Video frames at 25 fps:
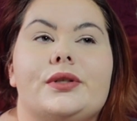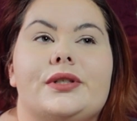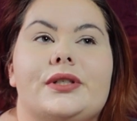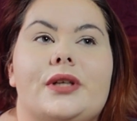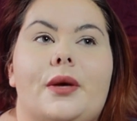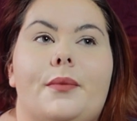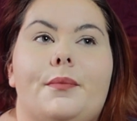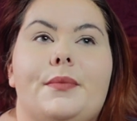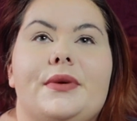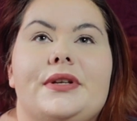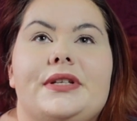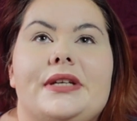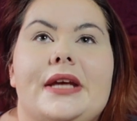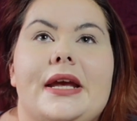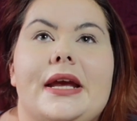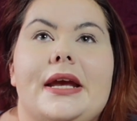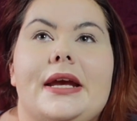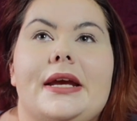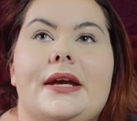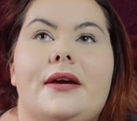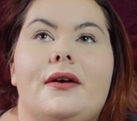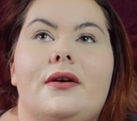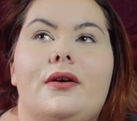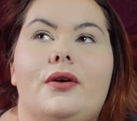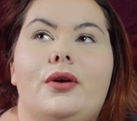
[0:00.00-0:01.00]

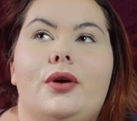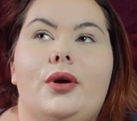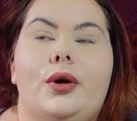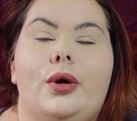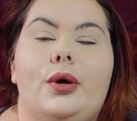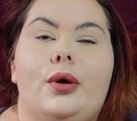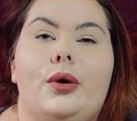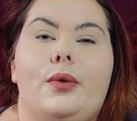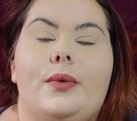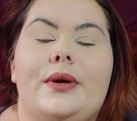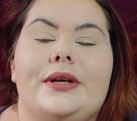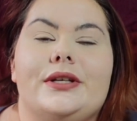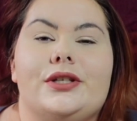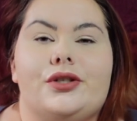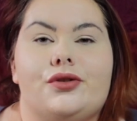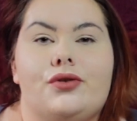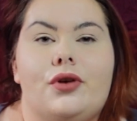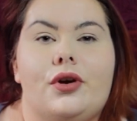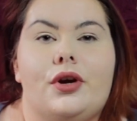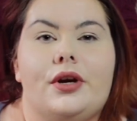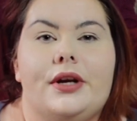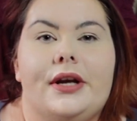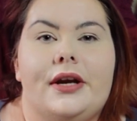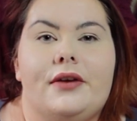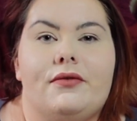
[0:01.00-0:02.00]
somebody who is
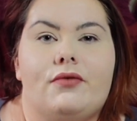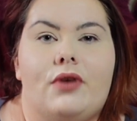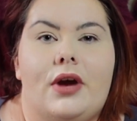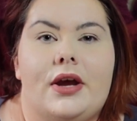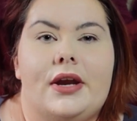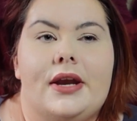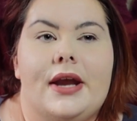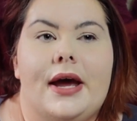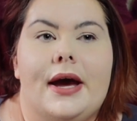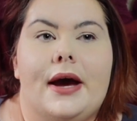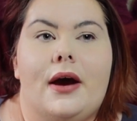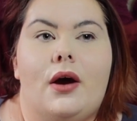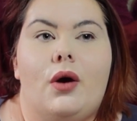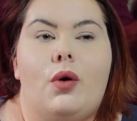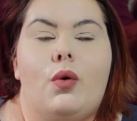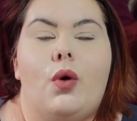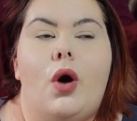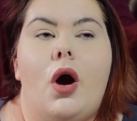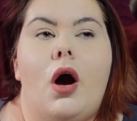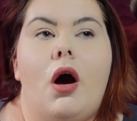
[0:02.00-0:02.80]
struggling right now,